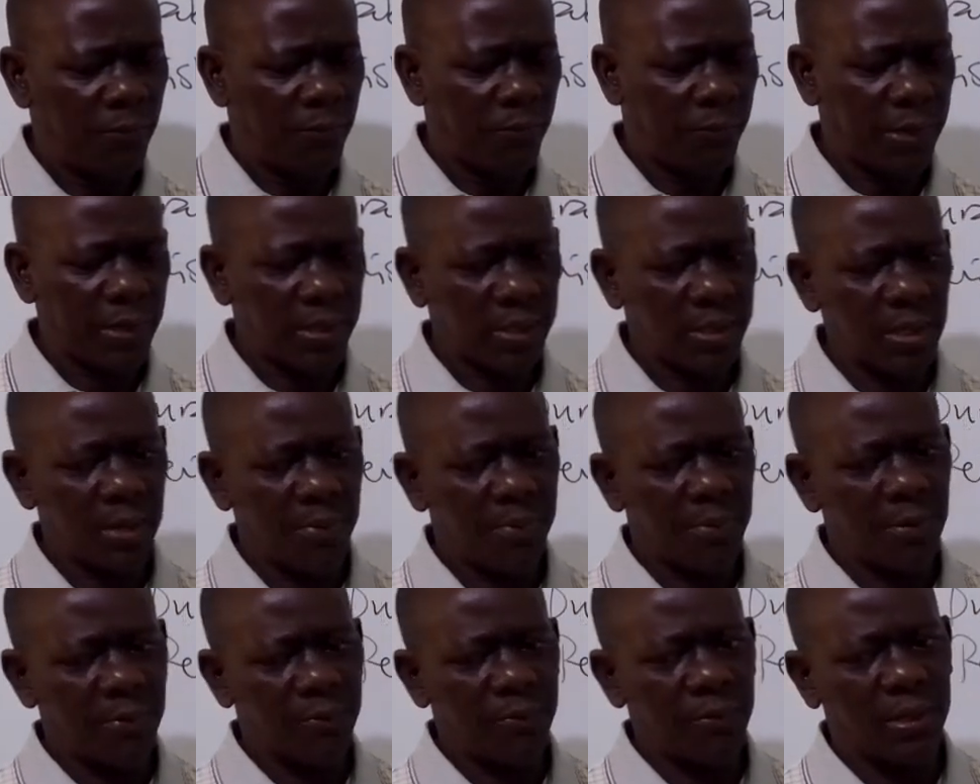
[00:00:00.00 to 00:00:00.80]
For
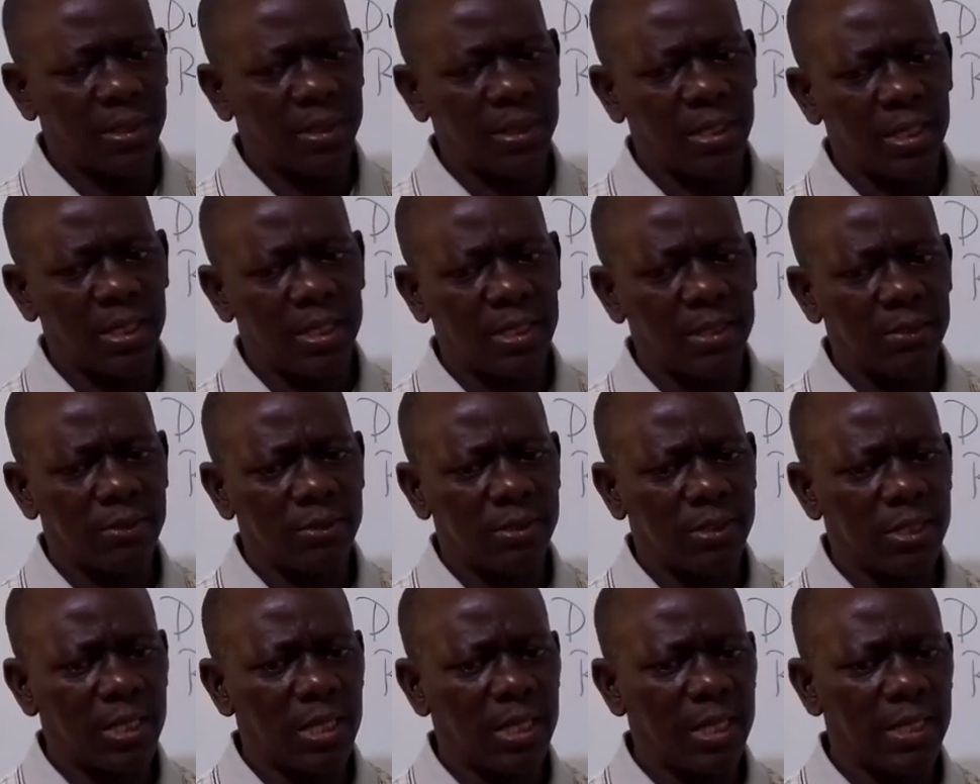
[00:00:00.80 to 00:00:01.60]
example, if you are
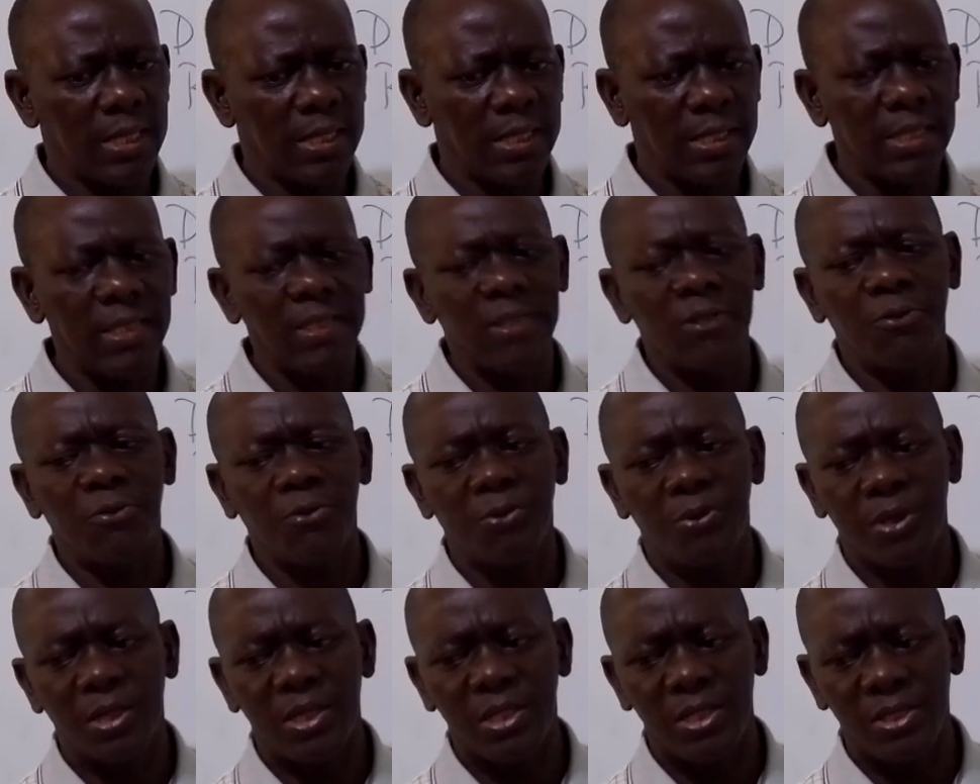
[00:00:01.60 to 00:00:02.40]
selling these
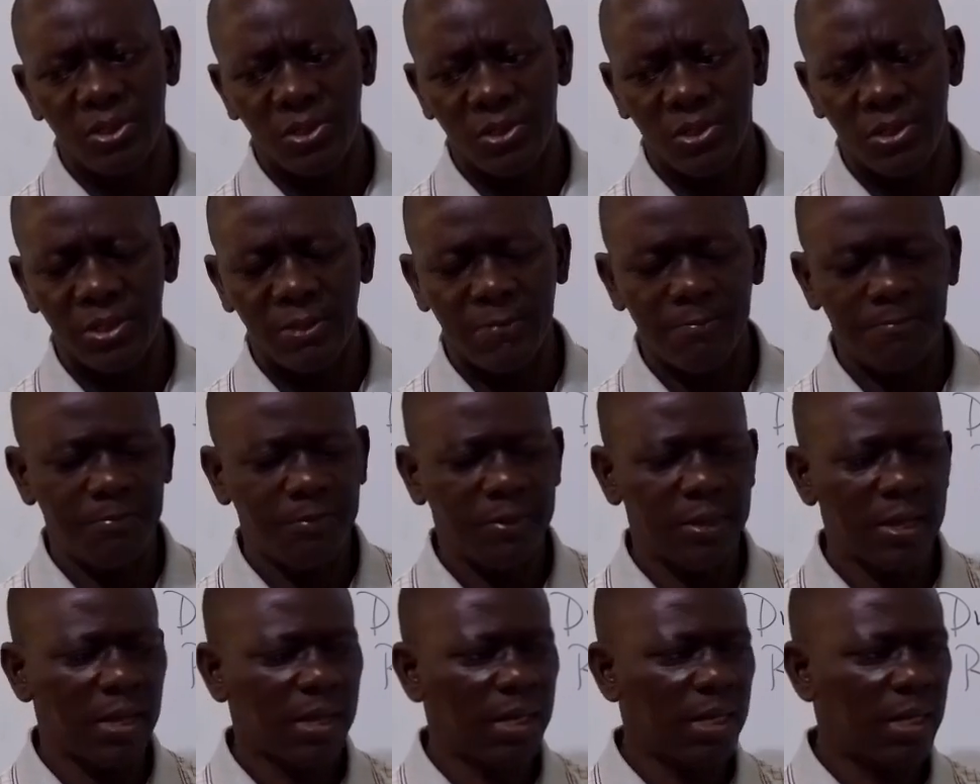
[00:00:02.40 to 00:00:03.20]
greens,
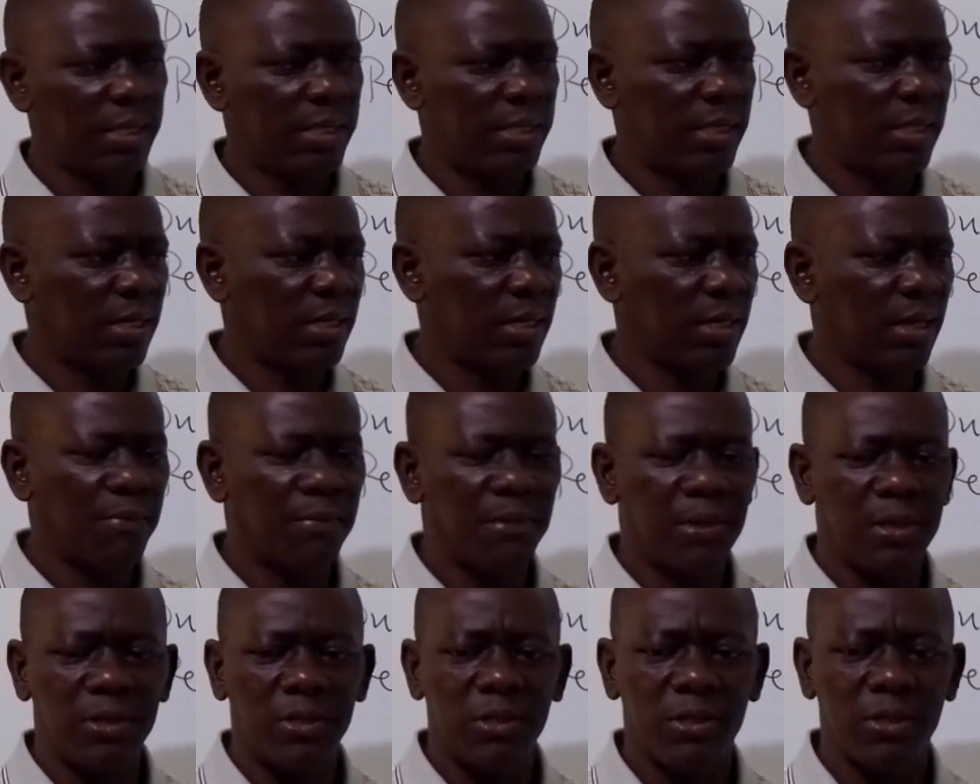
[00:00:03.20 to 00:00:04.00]
nakati,
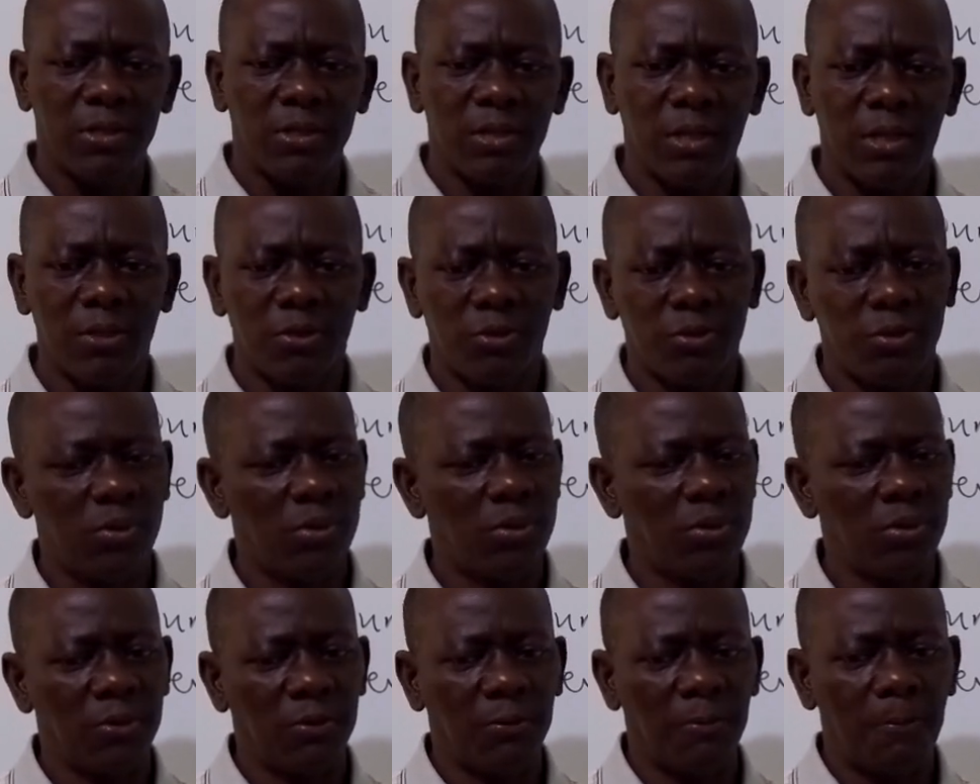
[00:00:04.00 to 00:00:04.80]
cabbages, and so
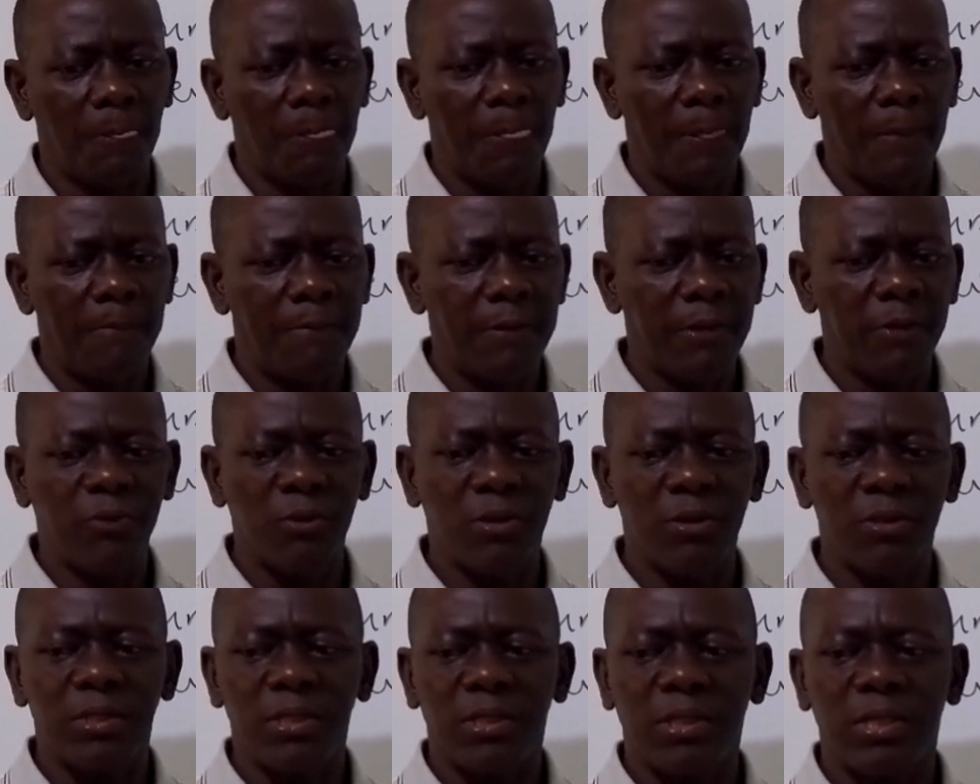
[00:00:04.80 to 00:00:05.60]
on, these
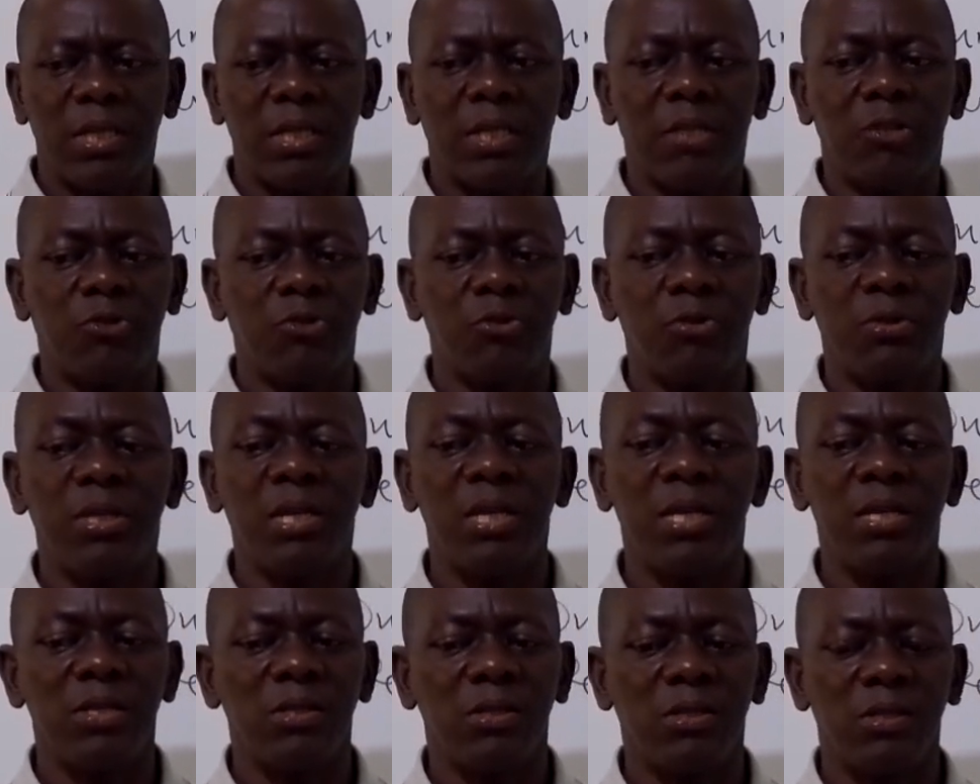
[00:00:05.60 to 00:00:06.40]
ones take 2
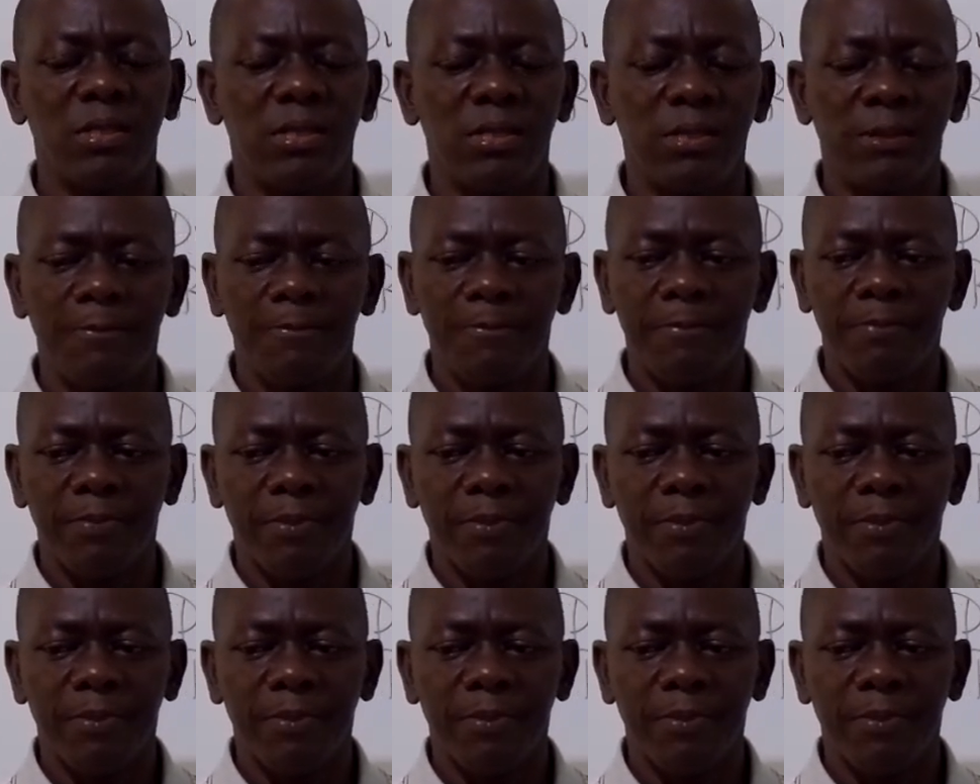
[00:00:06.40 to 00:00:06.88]
days.